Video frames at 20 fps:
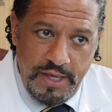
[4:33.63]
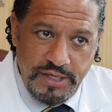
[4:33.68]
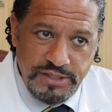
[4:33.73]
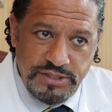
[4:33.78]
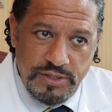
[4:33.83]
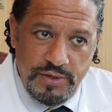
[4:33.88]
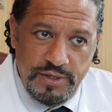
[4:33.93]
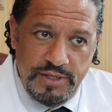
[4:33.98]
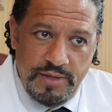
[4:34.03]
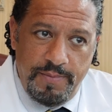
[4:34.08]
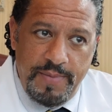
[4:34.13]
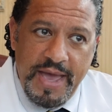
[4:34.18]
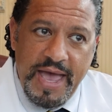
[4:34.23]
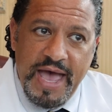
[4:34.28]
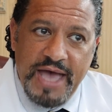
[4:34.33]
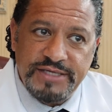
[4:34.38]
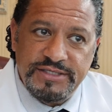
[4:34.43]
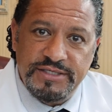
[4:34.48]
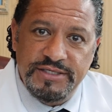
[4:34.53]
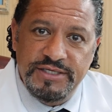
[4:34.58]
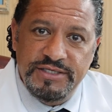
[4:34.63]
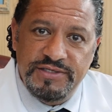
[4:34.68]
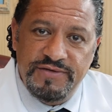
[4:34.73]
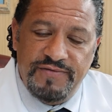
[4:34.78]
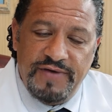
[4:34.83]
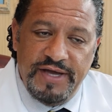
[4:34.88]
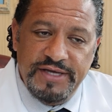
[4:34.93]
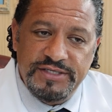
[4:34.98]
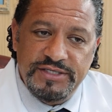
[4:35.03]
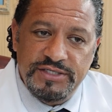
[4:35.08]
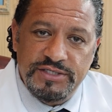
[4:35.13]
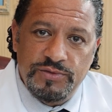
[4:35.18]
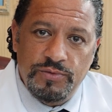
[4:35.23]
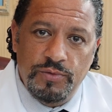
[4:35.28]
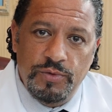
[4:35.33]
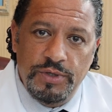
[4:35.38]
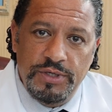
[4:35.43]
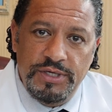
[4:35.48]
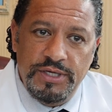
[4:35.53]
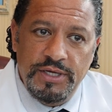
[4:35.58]
So in the past, these devices
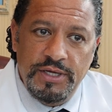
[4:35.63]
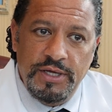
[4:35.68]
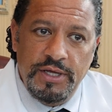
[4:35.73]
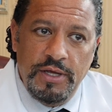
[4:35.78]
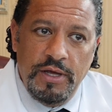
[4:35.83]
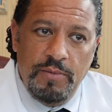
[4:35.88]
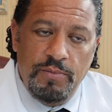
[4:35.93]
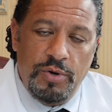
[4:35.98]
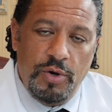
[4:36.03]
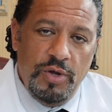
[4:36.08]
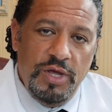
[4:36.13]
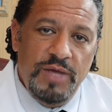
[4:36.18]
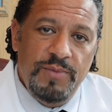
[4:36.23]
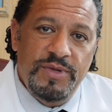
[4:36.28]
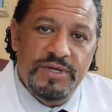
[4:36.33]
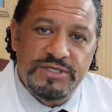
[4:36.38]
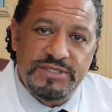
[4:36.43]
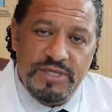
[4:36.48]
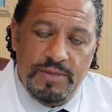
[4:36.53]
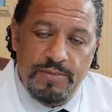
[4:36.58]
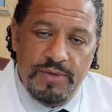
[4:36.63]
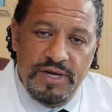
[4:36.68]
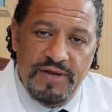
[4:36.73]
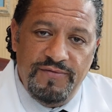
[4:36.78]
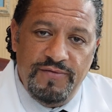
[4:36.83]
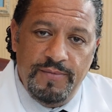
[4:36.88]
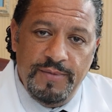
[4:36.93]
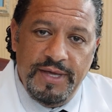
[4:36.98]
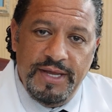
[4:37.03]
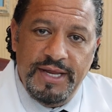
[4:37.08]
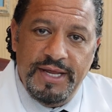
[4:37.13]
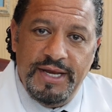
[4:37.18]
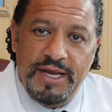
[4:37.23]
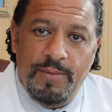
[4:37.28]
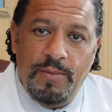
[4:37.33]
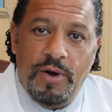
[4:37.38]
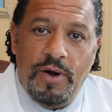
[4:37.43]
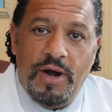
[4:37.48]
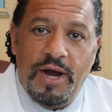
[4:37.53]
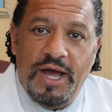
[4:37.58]
would prohibit somebody from getting
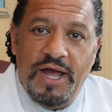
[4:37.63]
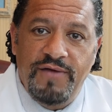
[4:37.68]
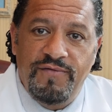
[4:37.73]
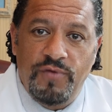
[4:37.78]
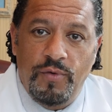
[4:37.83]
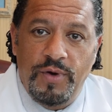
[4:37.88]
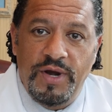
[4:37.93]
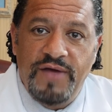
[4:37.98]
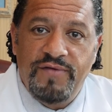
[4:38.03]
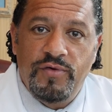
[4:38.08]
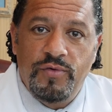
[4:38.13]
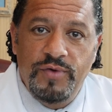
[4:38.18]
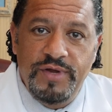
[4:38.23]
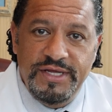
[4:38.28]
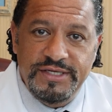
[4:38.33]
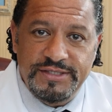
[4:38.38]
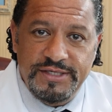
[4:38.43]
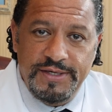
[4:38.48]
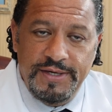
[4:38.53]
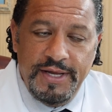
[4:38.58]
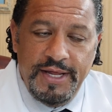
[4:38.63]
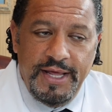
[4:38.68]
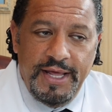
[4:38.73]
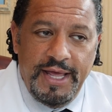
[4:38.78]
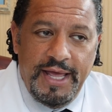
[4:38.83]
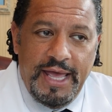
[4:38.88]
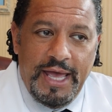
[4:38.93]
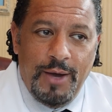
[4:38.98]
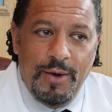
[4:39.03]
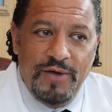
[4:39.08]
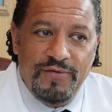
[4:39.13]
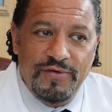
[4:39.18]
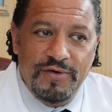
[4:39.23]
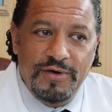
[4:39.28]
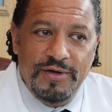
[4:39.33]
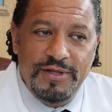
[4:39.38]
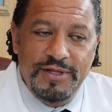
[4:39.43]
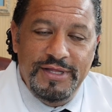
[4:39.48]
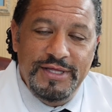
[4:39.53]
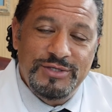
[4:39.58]
an MRI for whatever reason.
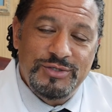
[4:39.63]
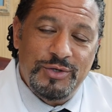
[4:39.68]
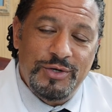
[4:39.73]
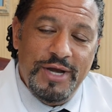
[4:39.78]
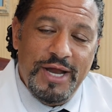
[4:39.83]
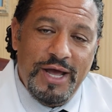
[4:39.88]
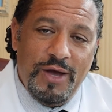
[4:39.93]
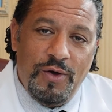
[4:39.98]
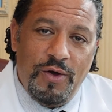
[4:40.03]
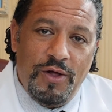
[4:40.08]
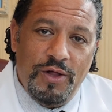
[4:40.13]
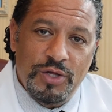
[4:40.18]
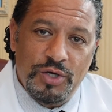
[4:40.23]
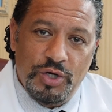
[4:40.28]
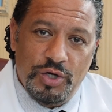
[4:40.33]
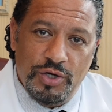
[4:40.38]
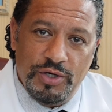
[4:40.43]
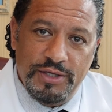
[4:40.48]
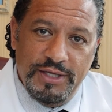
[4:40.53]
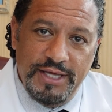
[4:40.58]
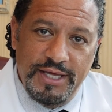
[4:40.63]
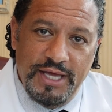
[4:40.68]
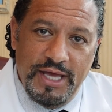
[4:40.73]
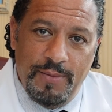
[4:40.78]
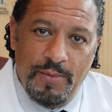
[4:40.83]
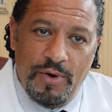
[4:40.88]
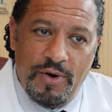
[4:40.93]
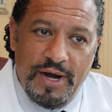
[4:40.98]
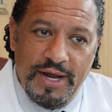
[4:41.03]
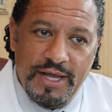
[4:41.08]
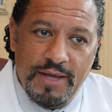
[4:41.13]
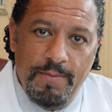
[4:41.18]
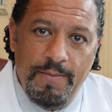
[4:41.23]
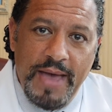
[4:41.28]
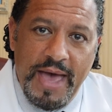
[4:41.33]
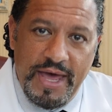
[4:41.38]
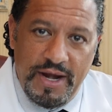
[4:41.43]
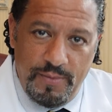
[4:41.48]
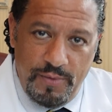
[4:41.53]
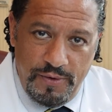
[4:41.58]
However, these are now all currently MRI
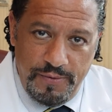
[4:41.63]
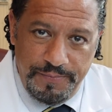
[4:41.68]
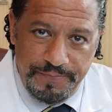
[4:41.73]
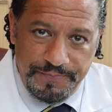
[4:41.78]
compatible.